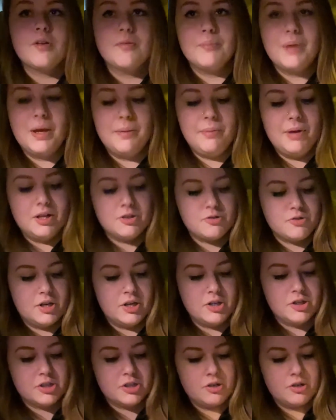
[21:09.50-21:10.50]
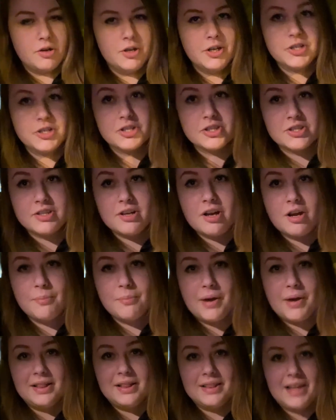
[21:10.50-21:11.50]
Maybe I'll try to show you just on
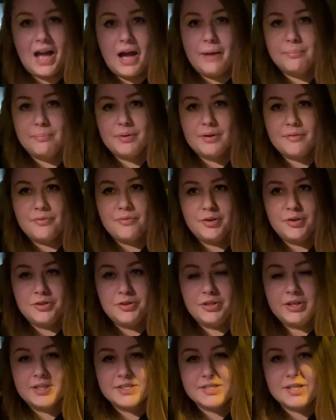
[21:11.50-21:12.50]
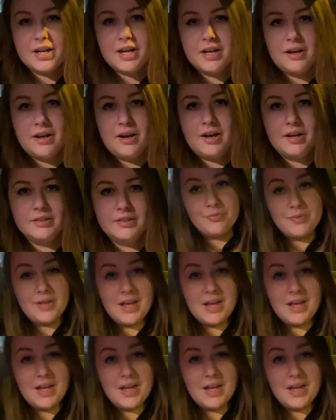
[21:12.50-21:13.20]
my lap a few things that I got.